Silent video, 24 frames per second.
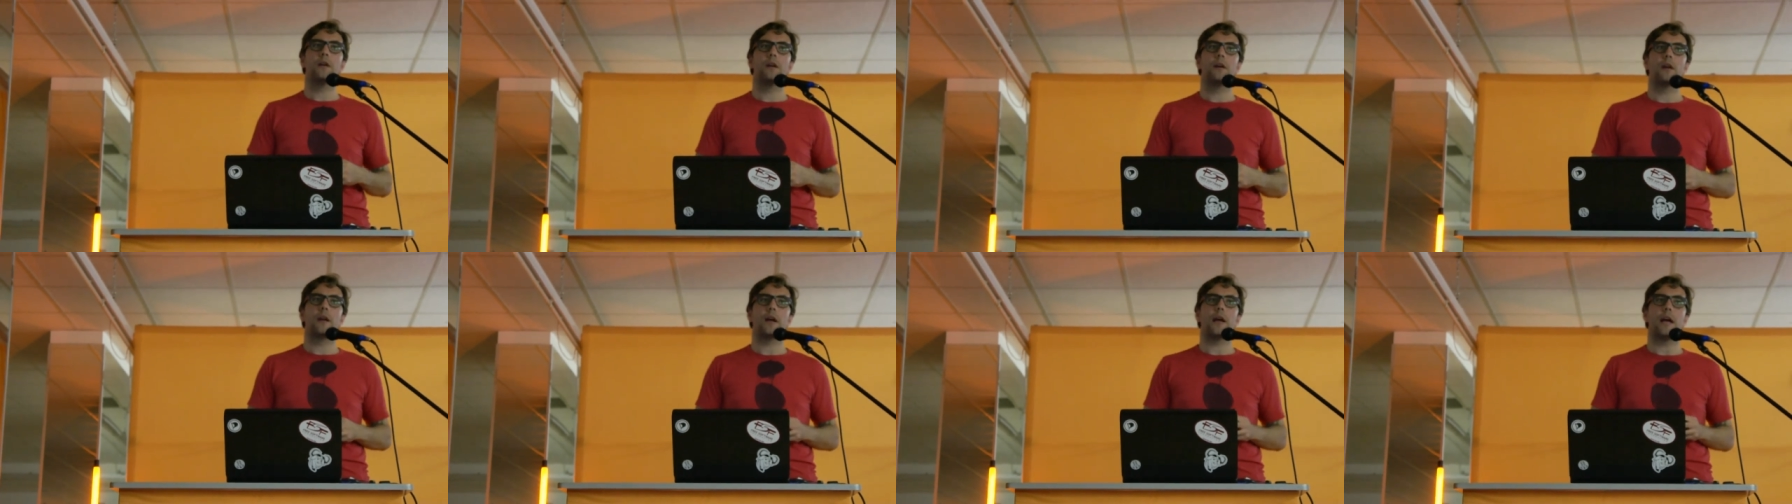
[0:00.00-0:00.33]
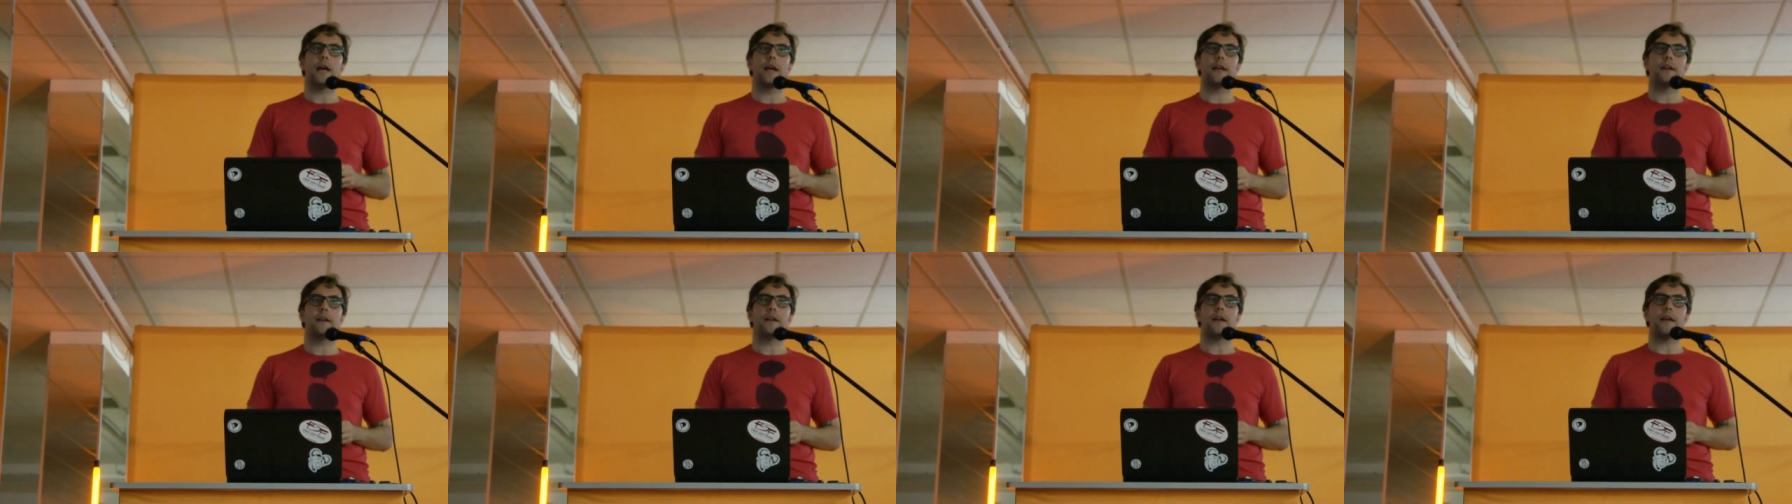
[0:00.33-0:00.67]

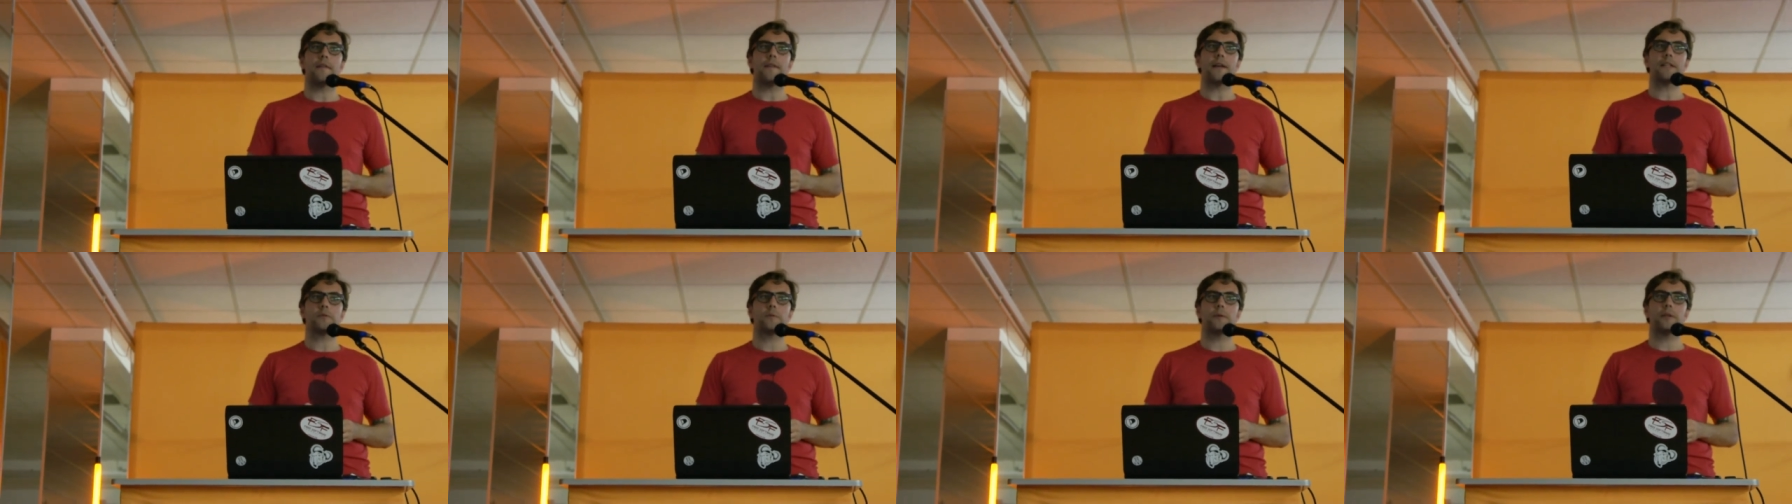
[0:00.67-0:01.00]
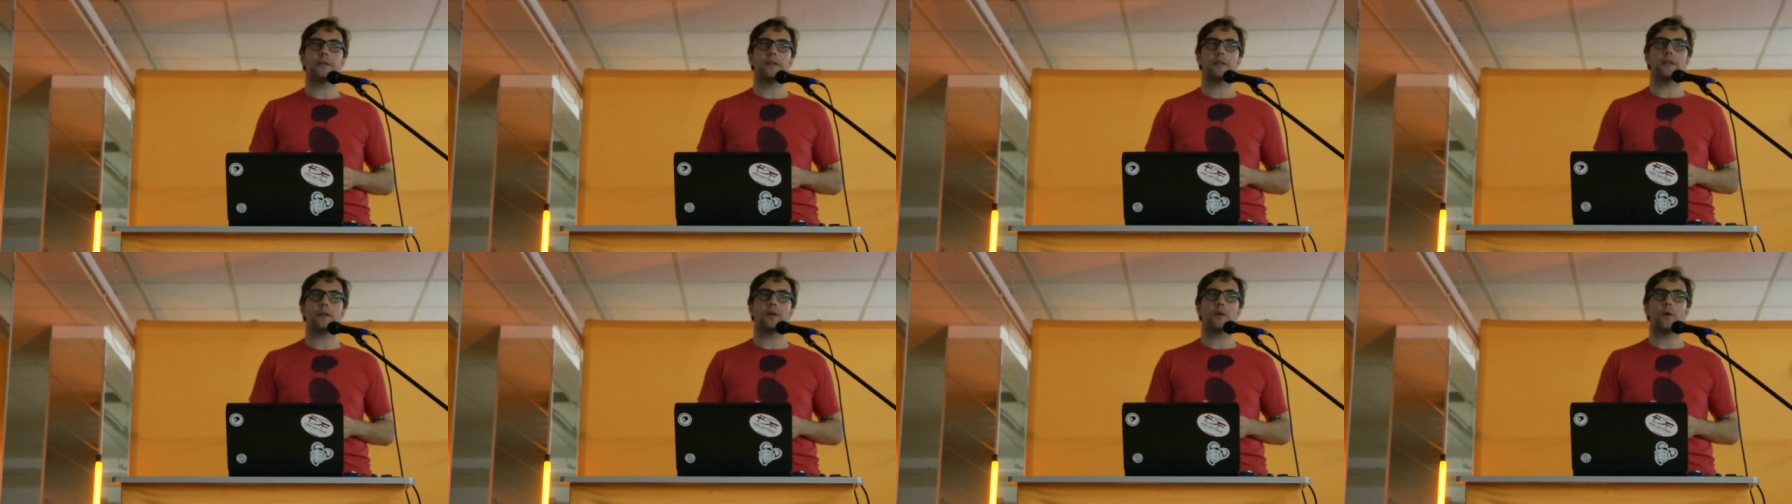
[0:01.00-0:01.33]
And, and that's
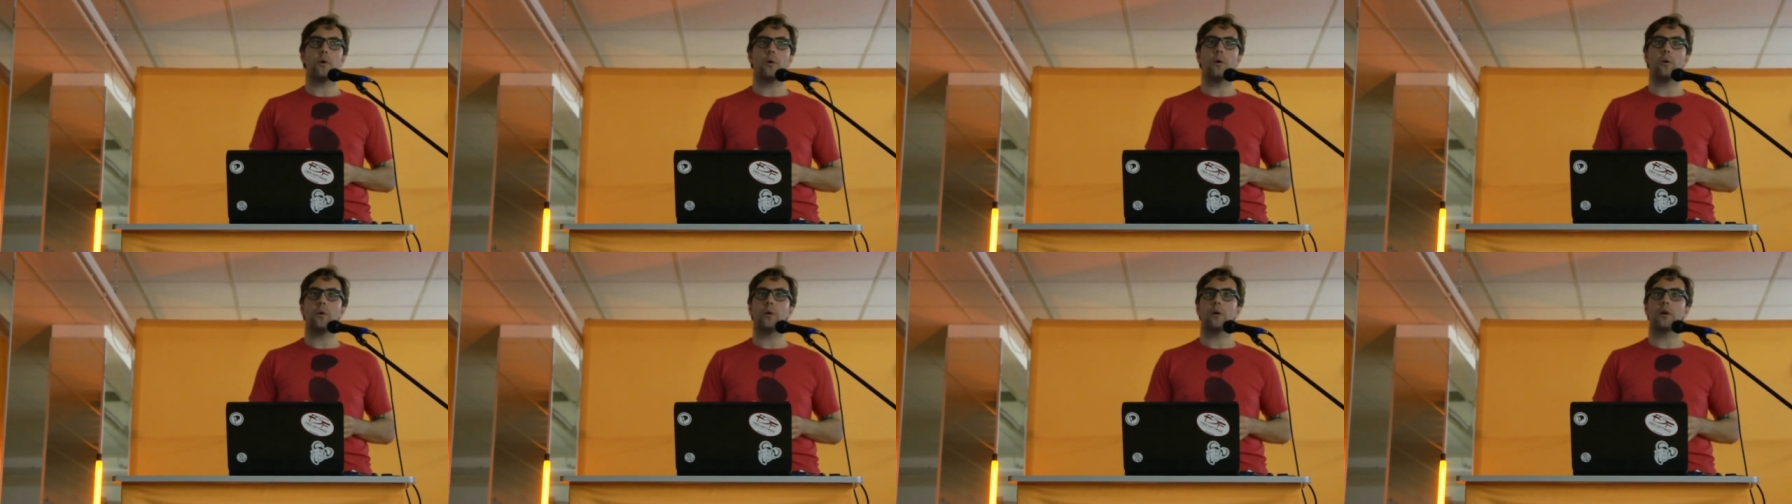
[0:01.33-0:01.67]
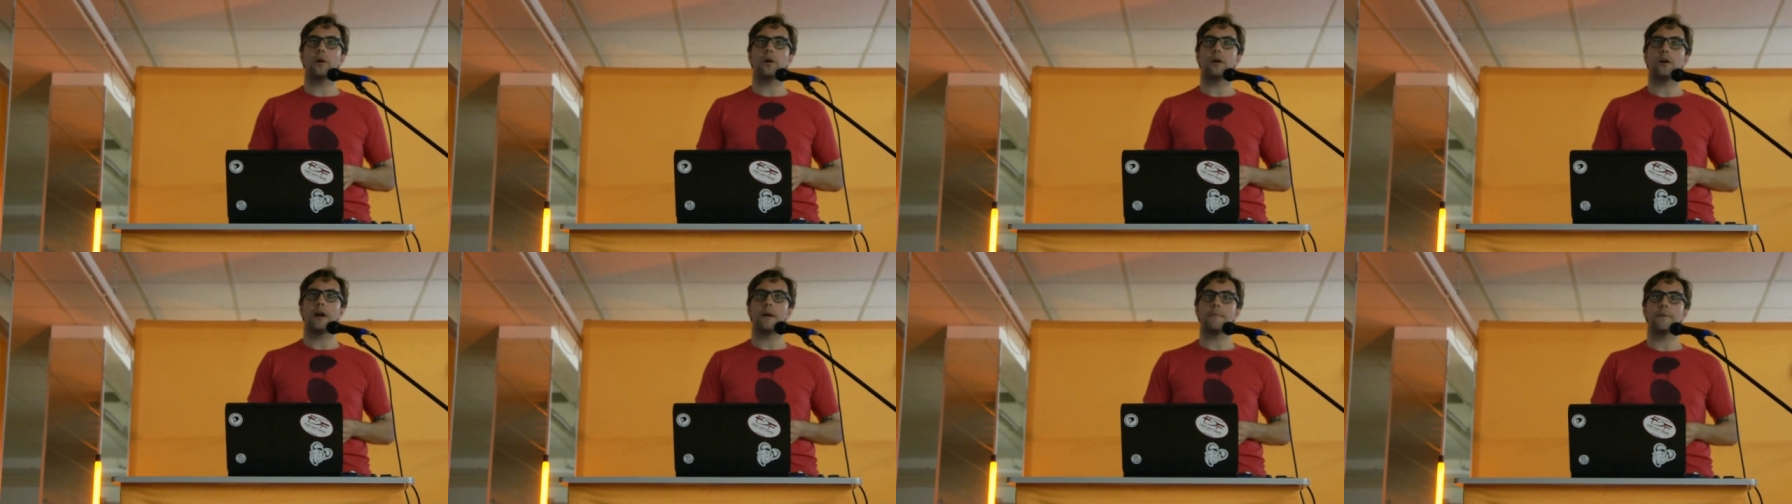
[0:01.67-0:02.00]
really the
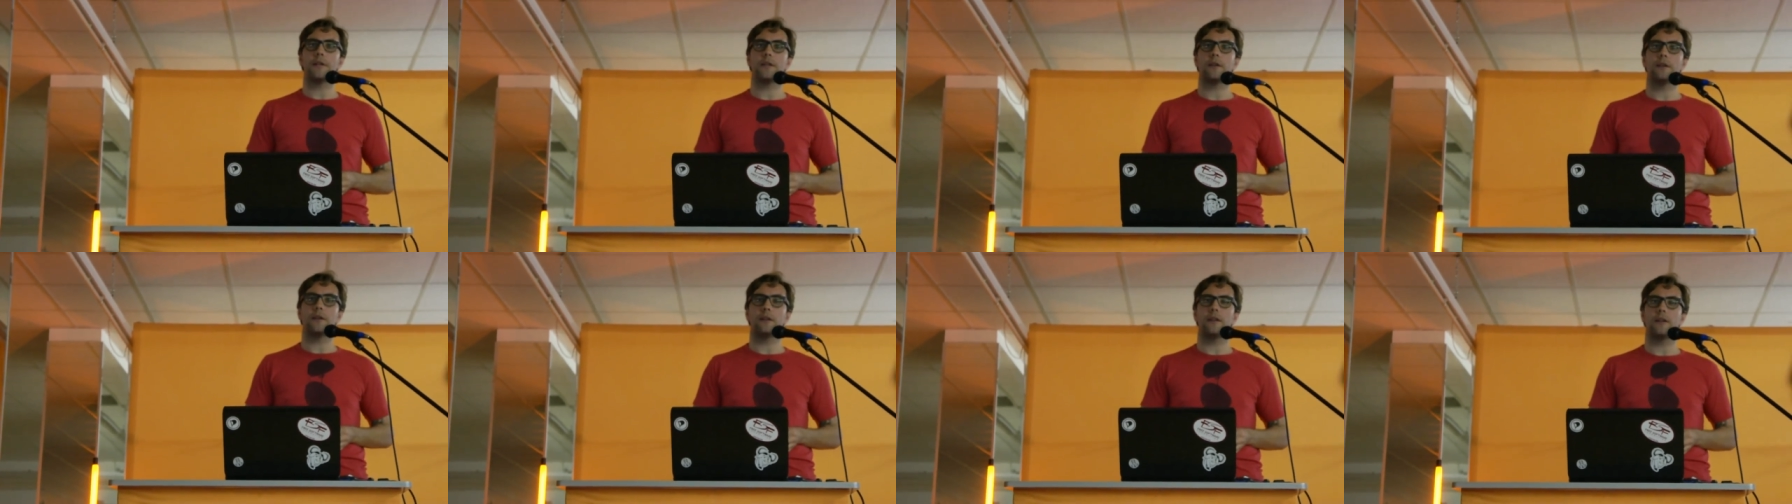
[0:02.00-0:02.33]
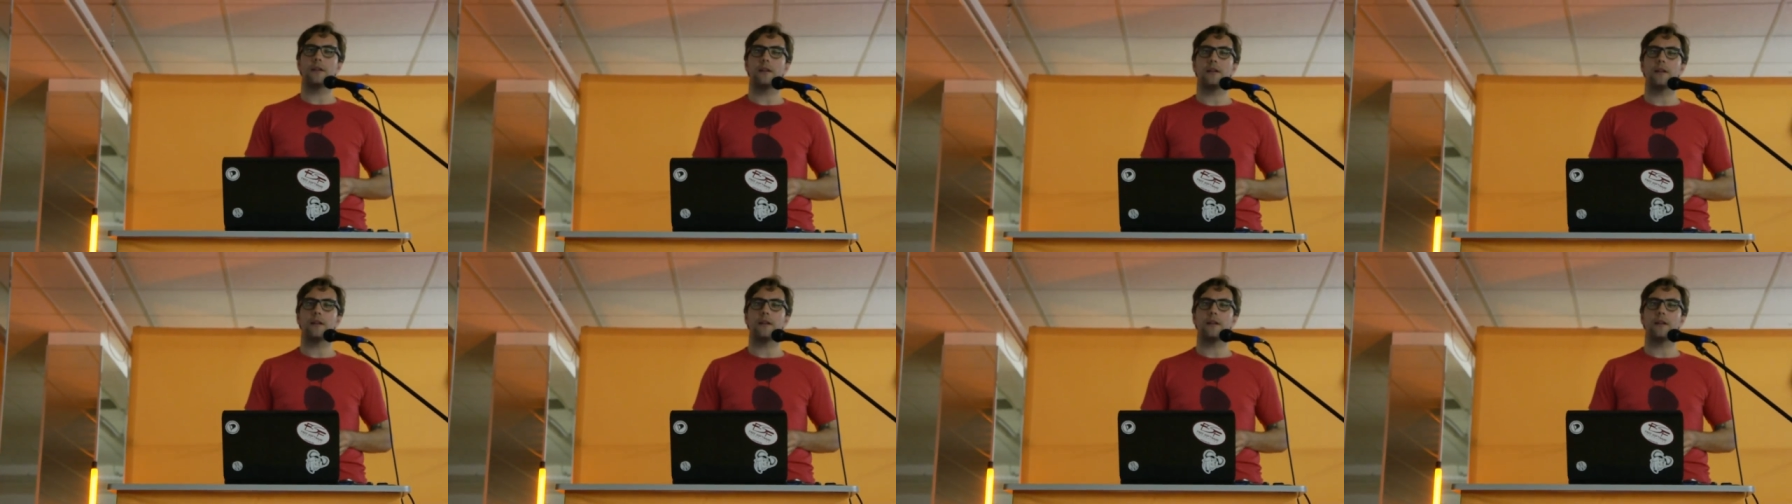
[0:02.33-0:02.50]
core, I mean,